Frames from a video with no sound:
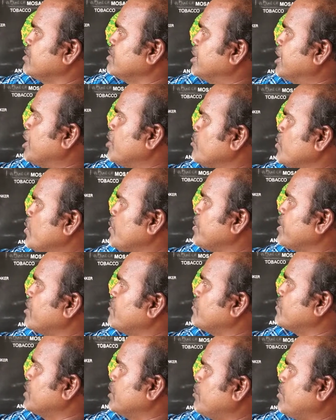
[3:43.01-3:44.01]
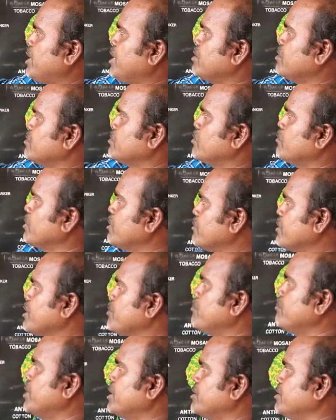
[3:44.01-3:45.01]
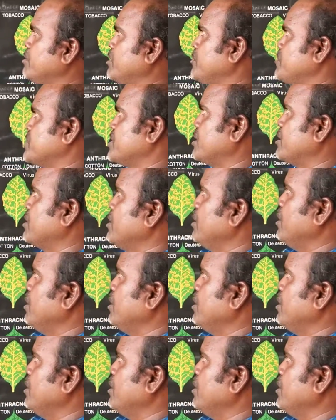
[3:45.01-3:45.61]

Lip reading: The removing of the plant is a very better option.